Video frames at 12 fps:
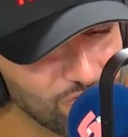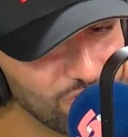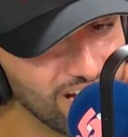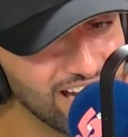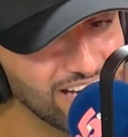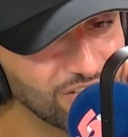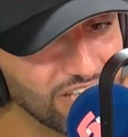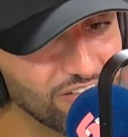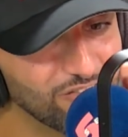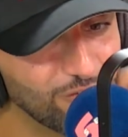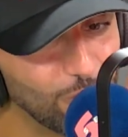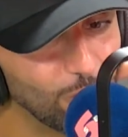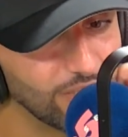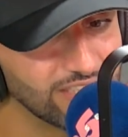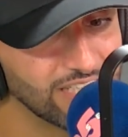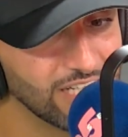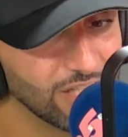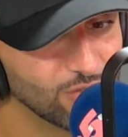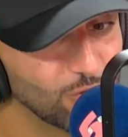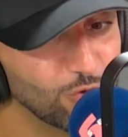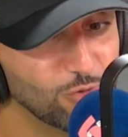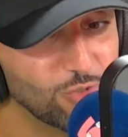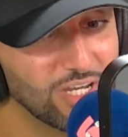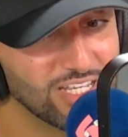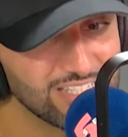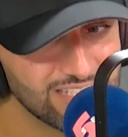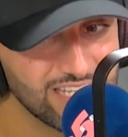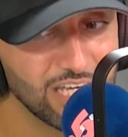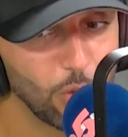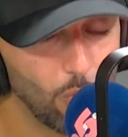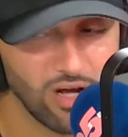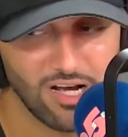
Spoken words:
really looking forward to seeing what